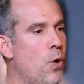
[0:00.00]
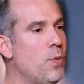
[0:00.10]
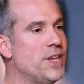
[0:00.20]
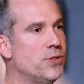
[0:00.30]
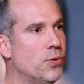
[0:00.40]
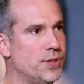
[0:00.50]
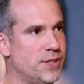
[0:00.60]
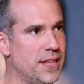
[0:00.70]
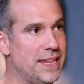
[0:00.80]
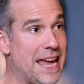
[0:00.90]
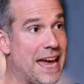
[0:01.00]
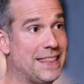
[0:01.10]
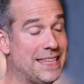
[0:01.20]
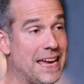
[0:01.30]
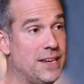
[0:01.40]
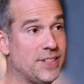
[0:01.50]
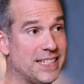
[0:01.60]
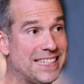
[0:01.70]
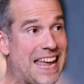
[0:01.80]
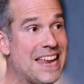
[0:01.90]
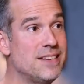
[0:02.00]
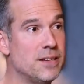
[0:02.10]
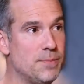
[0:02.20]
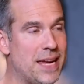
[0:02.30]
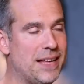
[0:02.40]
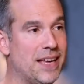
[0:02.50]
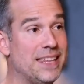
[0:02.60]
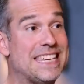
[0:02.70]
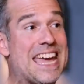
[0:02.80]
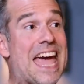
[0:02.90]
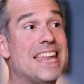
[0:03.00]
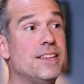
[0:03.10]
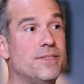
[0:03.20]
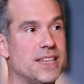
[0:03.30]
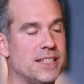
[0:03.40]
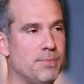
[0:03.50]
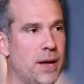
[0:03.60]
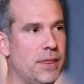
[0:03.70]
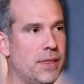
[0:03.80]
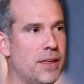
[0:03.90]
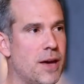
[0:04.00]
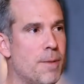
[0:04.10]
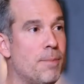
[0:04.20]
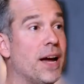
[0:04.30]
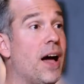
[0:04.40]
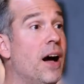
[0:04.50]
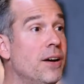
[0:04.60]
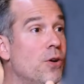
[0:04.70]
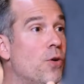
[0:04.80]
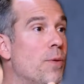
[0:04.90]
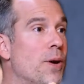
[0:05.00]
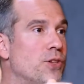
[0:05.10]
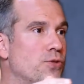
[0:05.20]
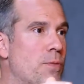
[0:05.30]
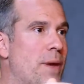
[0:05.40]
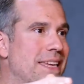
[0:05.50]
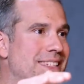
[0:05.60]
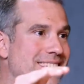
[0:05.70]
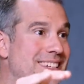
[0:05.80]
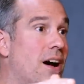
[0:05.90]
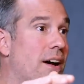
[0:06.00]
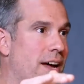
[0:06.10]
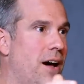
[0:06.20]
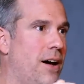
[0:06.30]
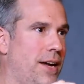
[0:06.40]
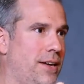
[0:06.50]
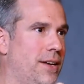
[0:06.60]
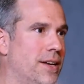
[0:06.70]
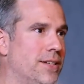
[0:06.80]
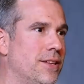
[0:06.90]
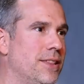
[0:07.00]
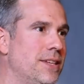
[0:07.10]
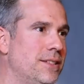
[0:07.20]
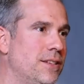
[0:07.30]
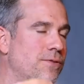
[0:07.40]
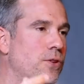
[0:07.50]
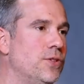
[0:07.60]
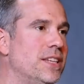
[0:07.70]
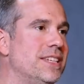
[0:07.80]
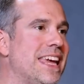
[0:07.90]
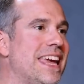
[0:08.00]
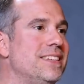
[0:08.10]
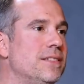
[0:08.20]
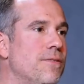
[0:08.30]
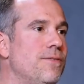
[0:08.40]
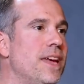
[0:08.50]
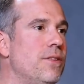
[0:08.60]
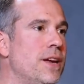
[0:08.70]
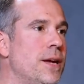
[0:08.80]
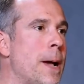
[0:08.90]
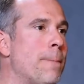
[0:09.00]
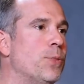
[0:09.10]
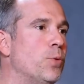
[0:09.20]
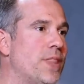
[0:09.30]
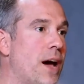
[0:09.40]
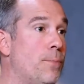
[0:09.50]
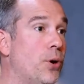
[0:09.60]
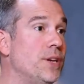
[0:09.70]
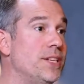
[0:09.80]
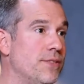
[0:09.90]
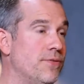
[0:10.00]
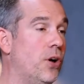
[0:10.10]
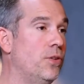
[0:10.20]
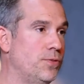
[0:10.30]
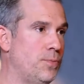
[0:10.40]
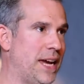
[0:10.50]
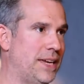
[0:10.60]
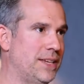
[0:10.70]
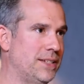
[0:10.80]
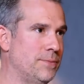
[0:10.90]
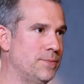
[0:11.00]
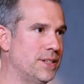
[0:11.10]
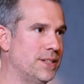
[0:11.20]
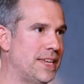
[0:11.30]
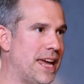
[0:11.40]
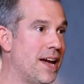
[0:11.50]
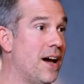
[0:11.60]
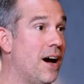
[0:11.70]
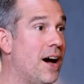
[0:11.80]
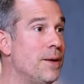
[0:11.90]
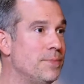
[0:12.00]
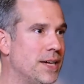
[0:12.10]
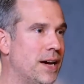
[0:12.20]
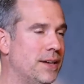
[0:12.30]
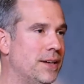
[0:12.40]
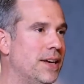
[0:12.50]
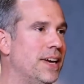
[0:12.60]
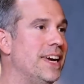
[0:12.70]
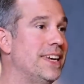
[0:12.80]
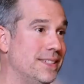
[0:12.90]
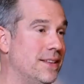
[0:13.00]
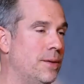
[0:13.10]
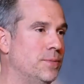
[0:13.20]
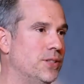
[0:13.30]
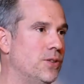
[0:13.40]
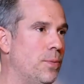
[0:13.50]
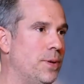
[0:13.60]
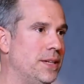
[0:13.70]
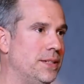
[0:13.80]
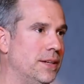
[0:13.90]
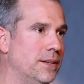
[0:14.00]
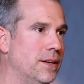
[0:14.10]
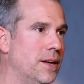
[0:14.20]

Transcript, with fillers: What we saw is that at the end of a standard meal, at the end of this month, my hunger hormones remain sky high. So this is food that is interfering with our body's evolved mechanisms to say, I am done, it's time to stop eating.